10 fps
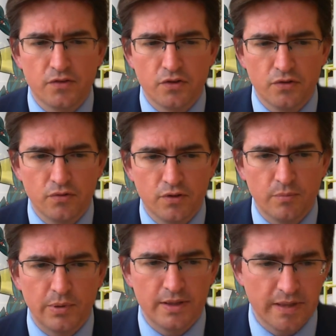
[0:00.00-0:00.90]
to
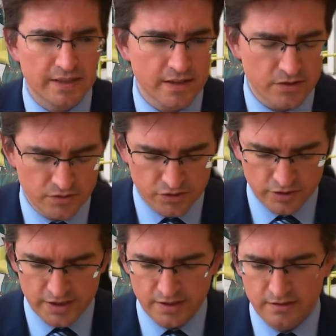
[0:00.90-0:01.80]
complete mandatory
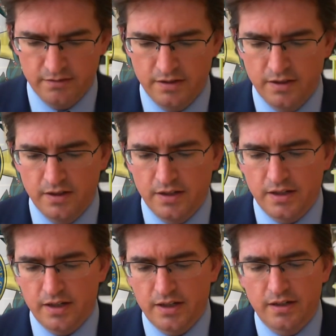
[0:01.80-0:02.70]
training
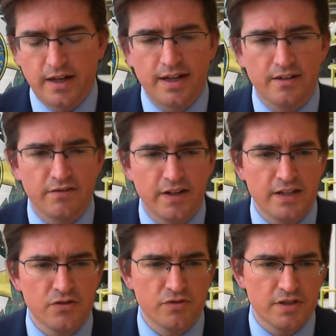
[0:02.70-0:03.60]
and a
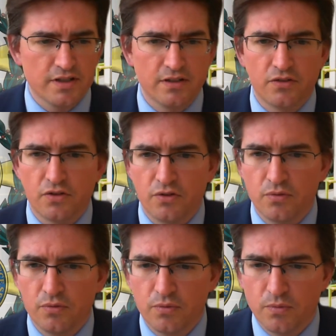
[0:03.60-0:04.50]
phased return
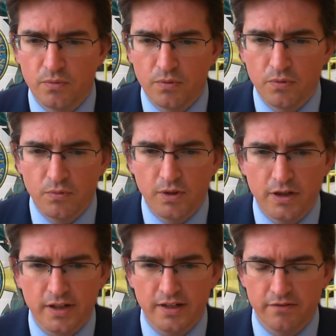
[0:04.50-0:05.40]
to
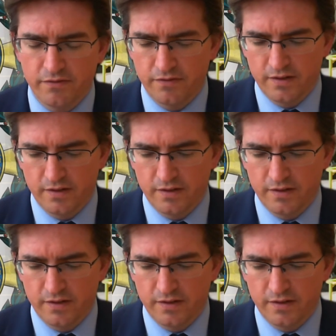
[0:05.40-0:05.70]
work if